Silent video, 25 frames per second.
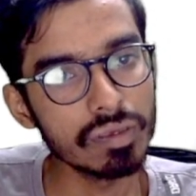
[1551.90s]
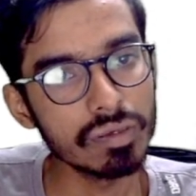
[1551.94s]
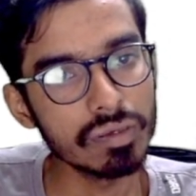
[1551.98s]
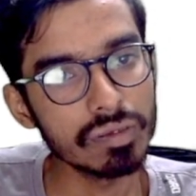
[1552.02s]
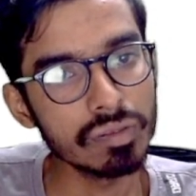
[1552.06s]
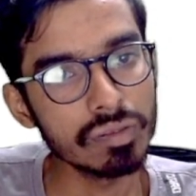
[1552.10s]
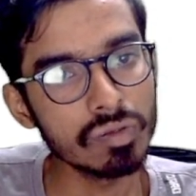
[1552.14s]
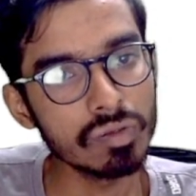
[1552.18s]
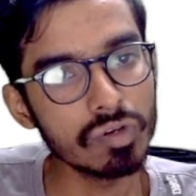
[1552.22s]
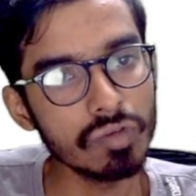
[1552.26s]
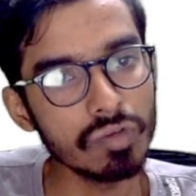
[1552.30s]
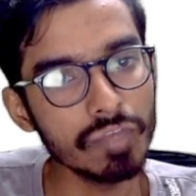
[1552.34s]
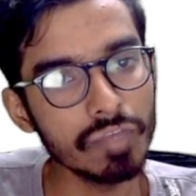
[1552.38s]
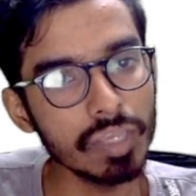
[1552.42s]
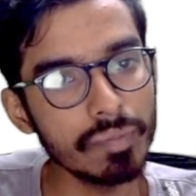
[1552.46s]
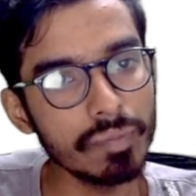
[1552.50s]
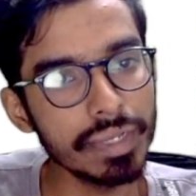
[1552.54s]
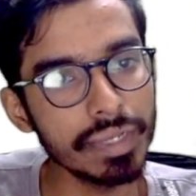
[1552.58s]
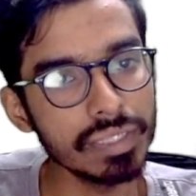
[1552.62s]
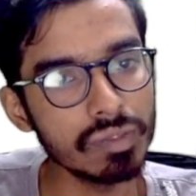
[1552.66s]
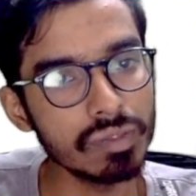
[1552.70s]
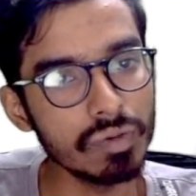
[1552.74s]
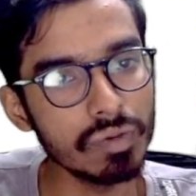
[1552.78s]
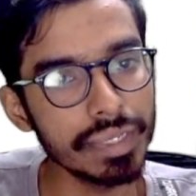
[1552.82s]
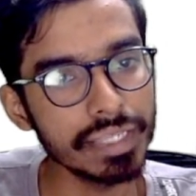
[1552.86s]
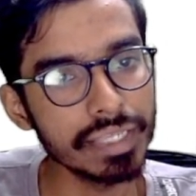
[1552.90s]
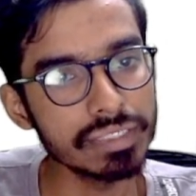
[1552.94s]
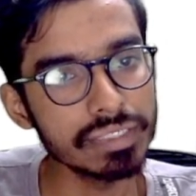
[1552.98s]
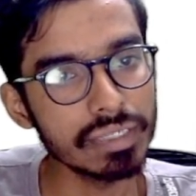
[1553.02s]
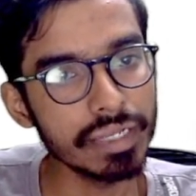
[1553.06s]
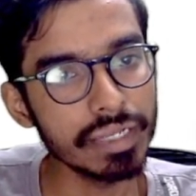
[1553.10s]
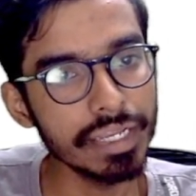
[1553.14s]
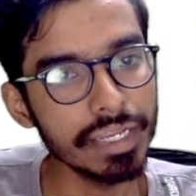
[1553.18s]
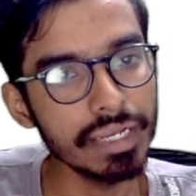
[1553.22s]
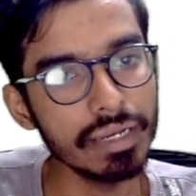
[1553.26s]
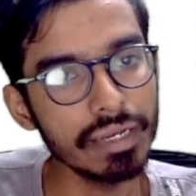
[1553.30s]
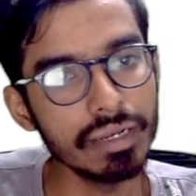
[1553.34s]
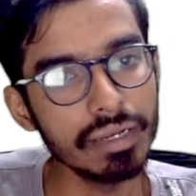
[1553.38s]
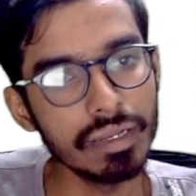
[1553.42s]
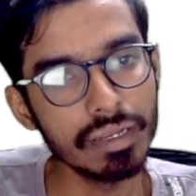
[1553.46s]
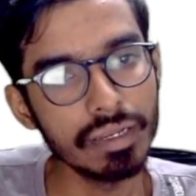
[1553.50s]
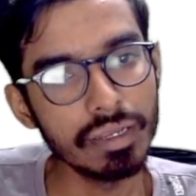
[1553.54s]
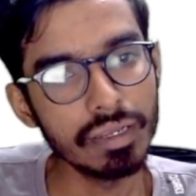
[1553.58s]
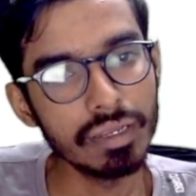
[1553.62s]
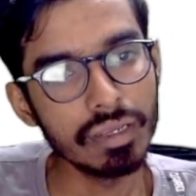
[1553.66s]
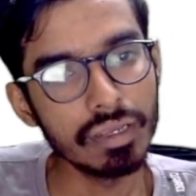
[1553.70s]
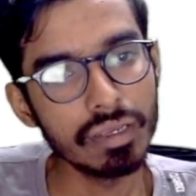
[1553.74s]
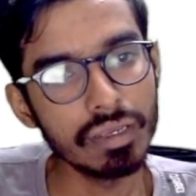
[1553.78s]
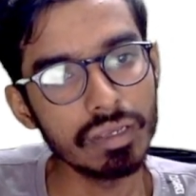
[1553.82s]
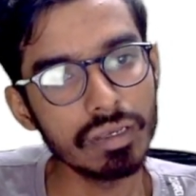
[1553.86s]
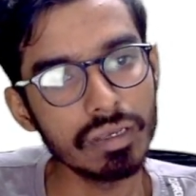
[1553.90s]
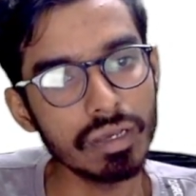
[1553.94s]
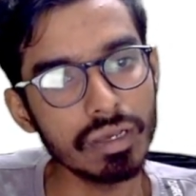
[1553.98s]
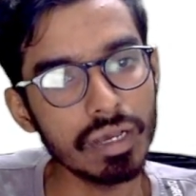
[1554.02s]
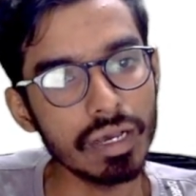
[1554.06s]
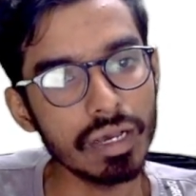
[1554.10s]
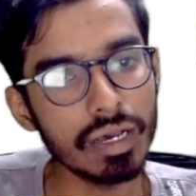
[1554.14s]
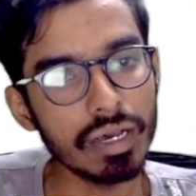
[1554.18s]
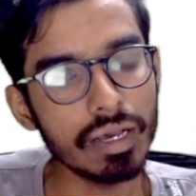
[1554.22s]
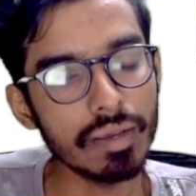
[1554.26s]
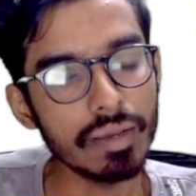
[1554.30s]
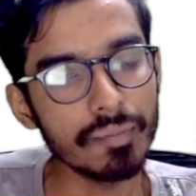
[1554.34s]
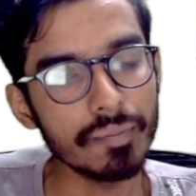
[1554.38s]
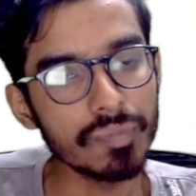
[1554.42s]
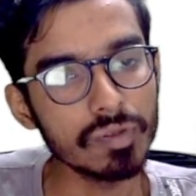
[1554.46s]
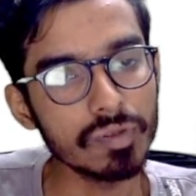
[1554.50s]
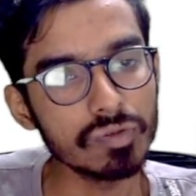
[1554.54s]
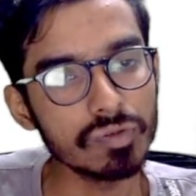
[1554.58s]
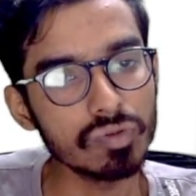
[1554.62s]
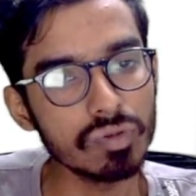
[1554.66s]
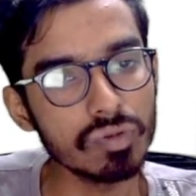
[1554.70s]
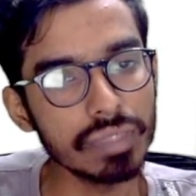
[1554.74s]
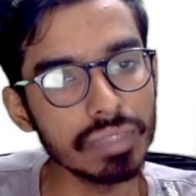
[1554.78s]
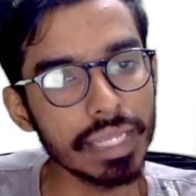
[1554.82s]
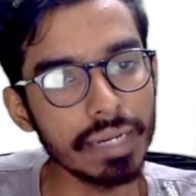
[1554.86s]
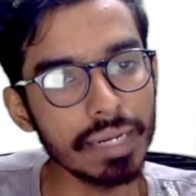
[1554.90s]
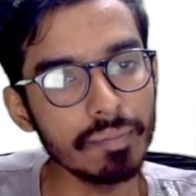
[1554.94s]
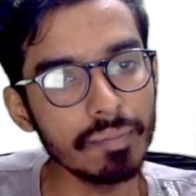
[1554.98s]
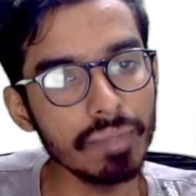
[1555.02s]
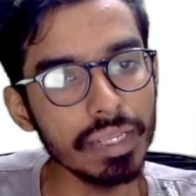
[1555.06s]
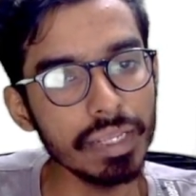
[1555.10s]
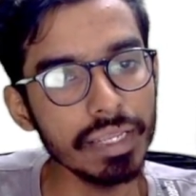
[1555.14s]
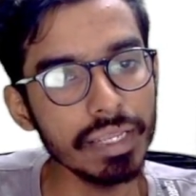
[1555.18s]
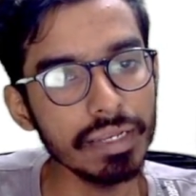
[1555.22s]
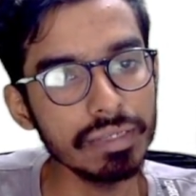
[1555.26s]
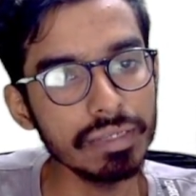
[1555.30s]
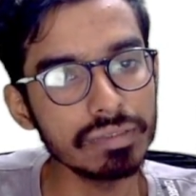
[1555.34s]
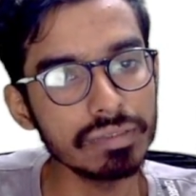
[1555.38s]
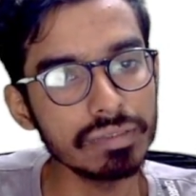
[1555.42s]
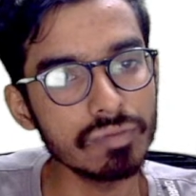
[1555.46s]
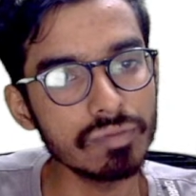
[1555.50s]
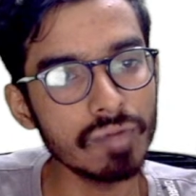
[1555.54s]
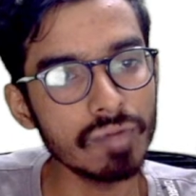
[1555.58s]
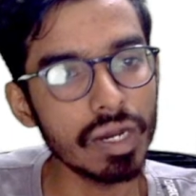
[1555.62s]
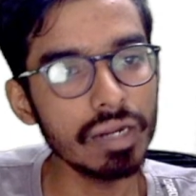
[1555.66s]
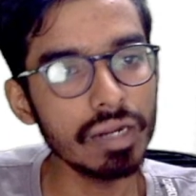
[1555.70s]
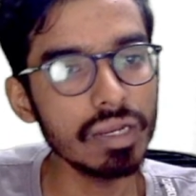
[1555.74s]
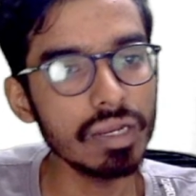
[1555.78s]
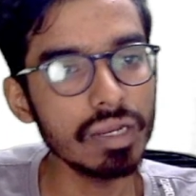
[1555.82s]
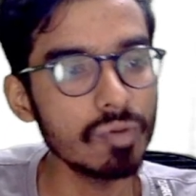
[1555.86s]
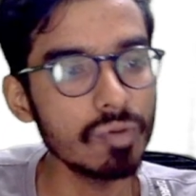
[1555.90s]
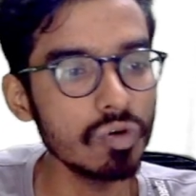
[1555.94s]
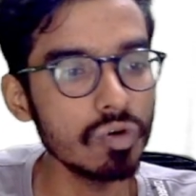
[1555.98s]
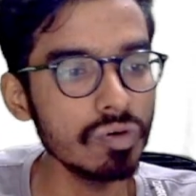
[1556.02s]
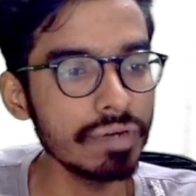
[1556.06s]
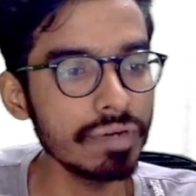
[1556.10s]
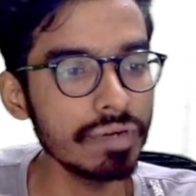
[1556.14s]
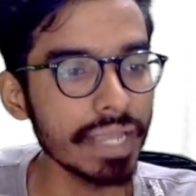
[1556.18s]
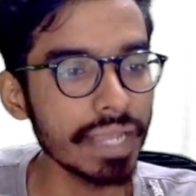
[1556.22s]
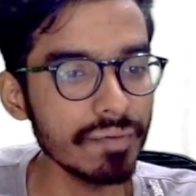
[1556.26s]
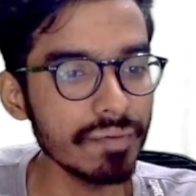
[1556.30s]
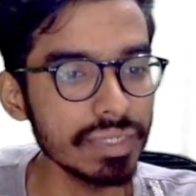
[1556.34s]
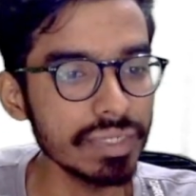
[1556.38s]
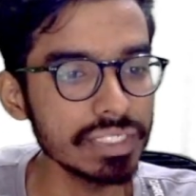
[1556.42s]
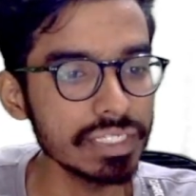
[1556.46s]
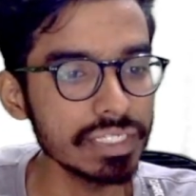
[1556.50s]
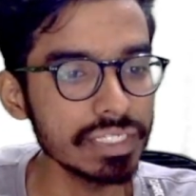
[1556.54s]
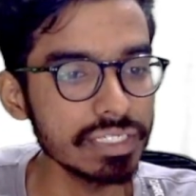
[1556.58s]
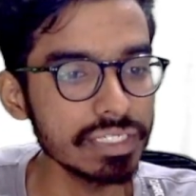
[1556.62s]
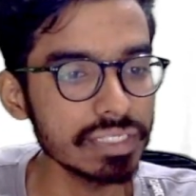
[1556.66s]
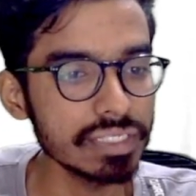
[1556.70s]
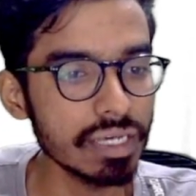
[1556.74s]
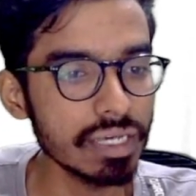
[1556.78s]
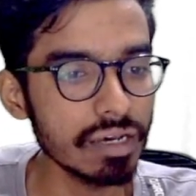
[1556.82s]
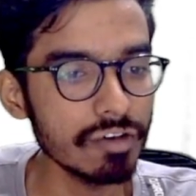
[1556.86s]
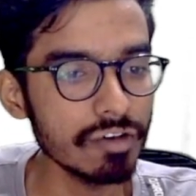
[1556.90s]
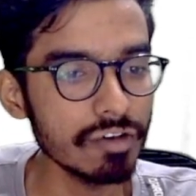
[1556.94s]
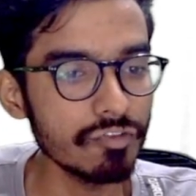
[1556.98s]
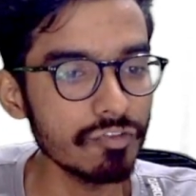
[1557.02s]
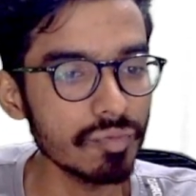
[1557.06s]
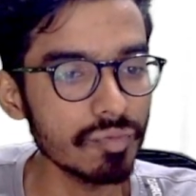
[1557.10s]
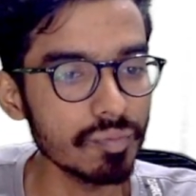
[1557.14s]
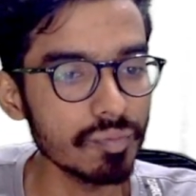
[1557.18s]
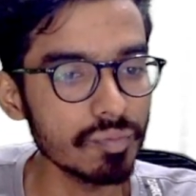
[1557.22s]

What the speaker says: dou B by dou X, right? So that means, what about divergence of?